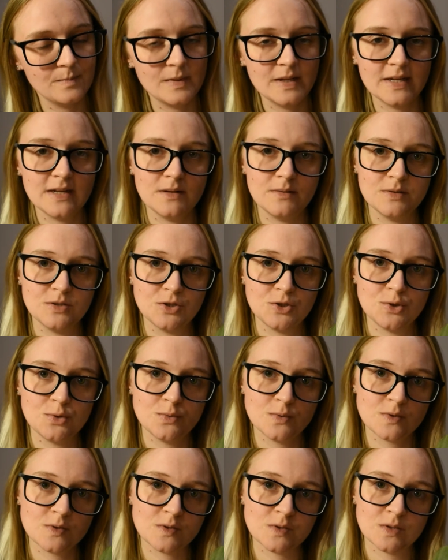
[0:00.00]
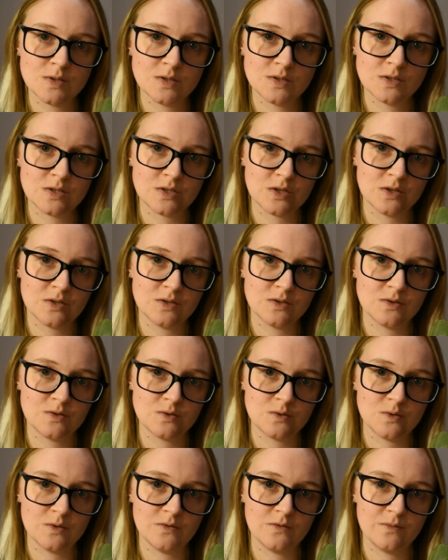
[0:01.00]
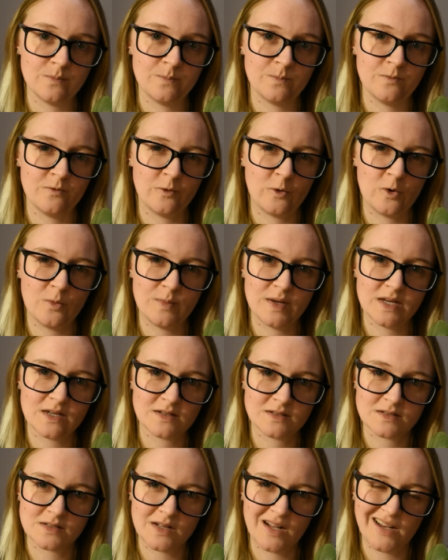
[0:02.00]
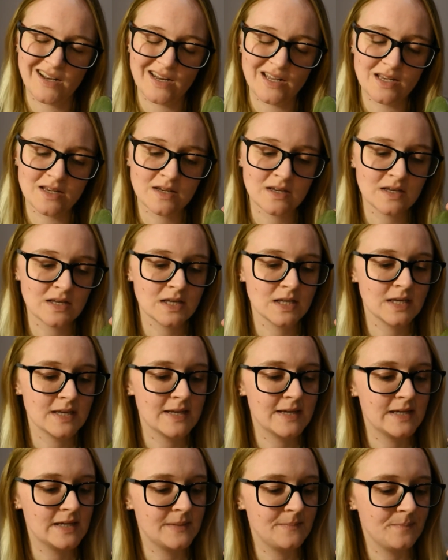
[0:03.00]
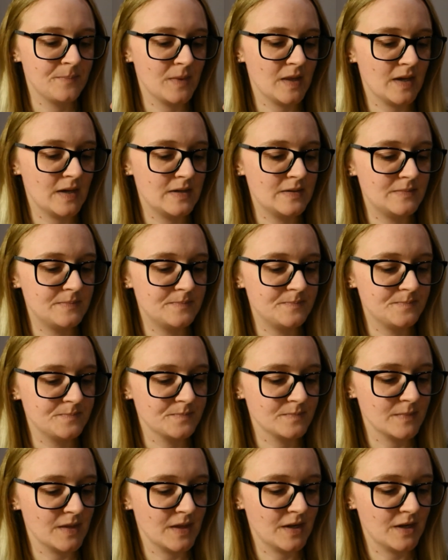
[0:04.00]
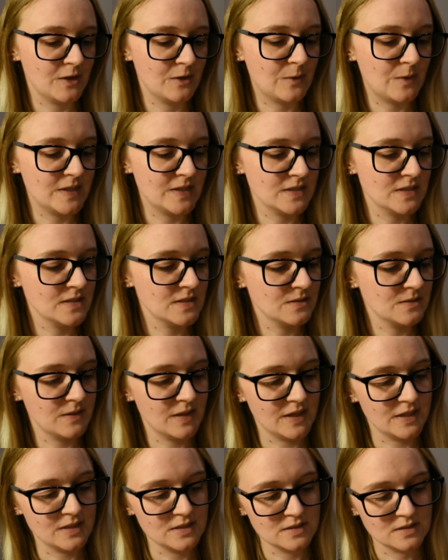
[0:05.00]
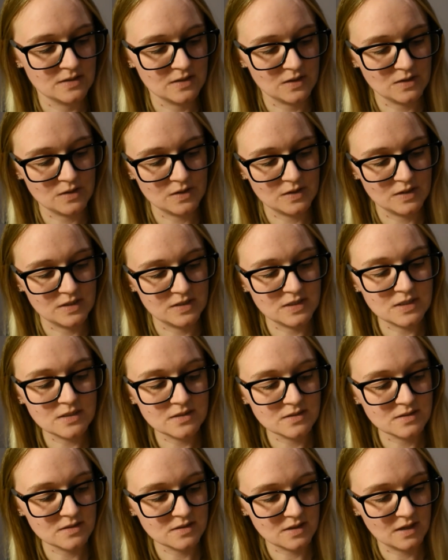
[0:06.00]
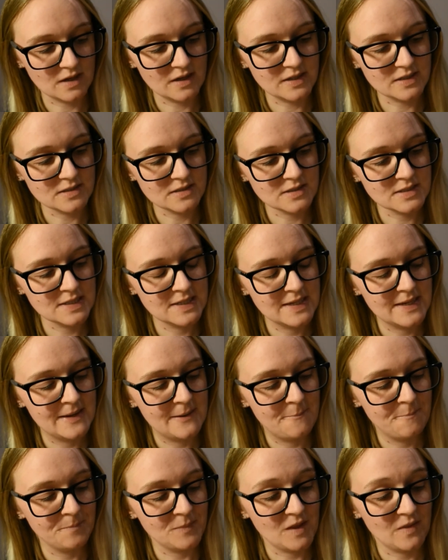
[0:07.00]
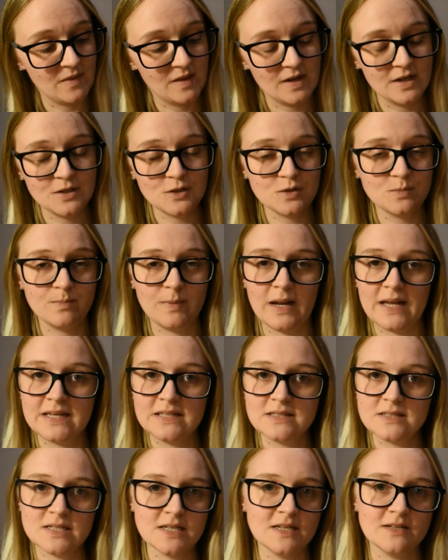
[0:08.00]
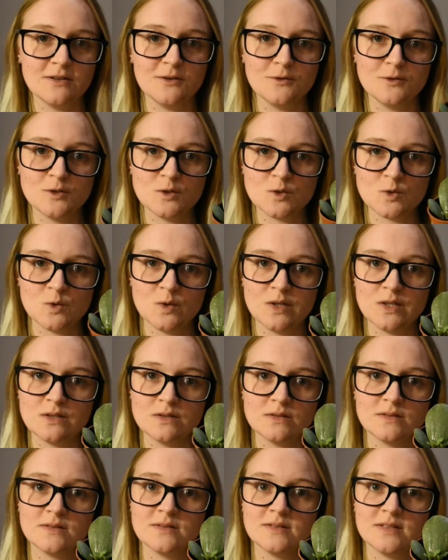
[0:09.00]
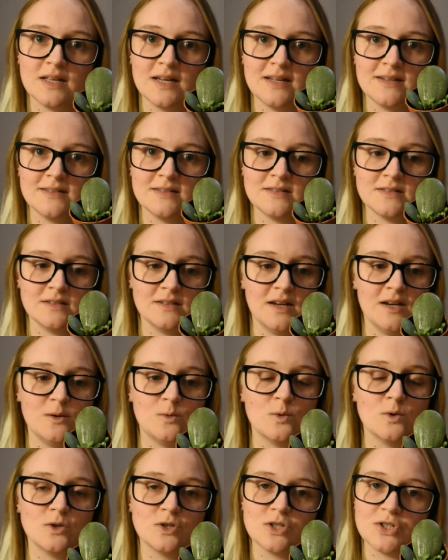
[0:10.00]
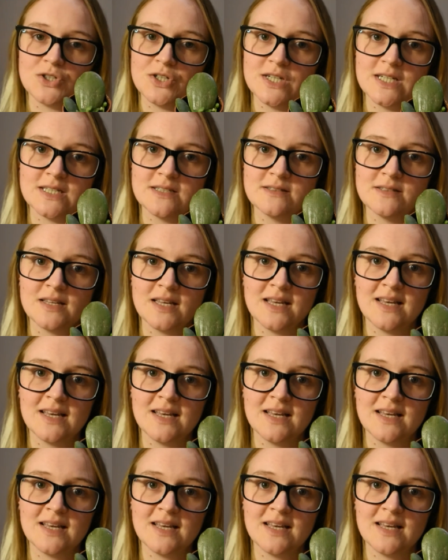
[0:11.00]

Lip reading: little shoots had started sort of forming slightly, and I waited till they'd got a decent size, and then I just placed it on the soil and I water it,